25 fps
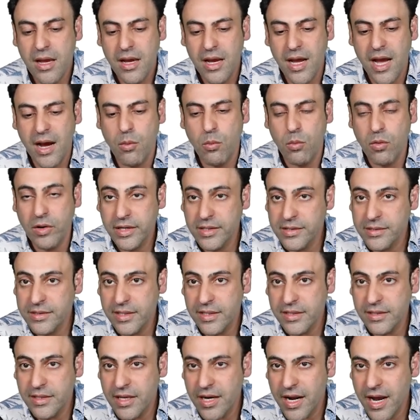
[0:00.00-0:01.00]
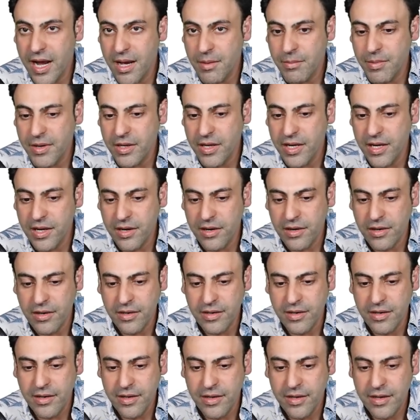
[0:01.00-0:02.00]
And what else is going to happen here?
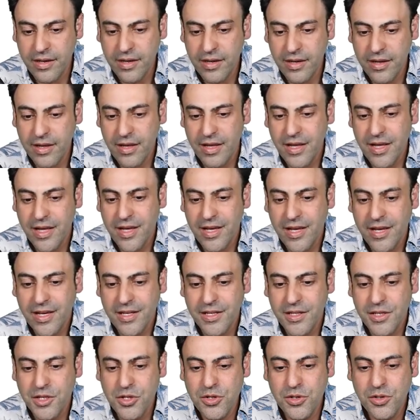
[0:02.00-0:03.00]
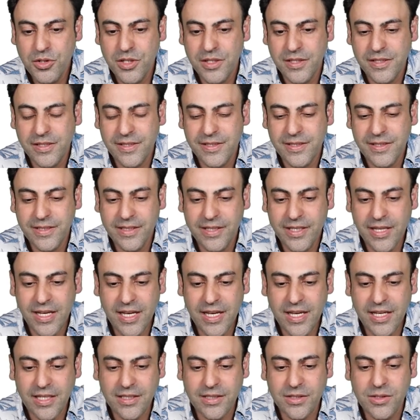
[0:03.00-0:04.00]
You just
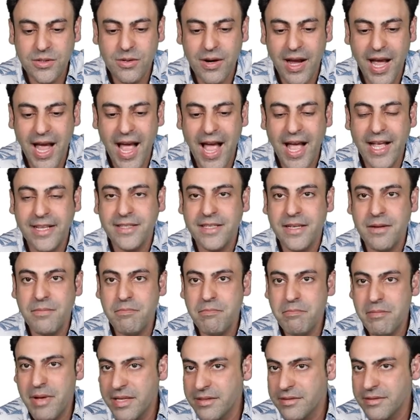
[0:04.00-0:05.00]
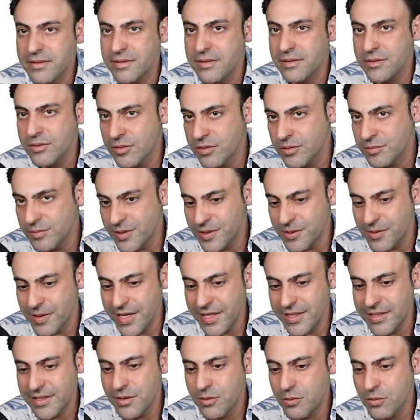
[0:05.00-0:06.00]
need to add the methyl group to
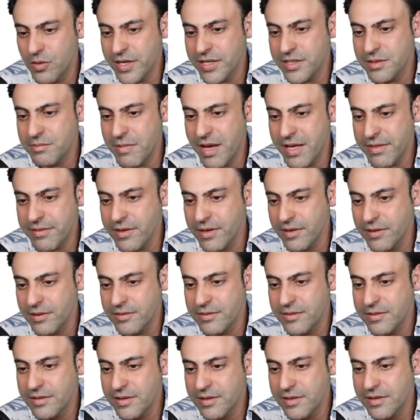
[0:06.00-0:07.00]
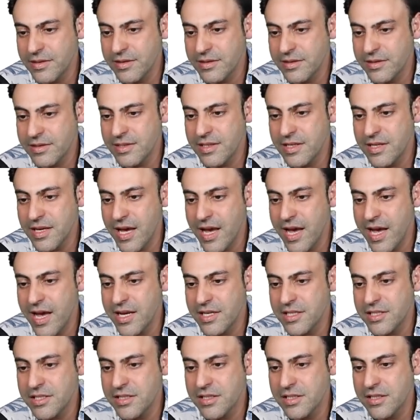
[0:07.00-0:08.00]
it. What is methyl?
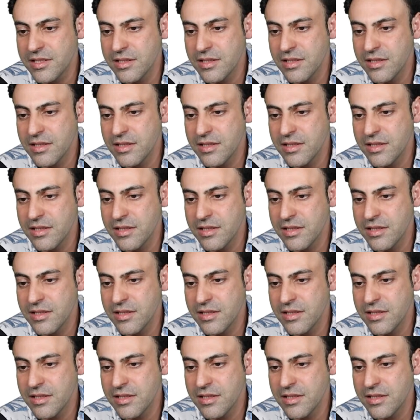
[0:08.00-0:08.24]
CH3.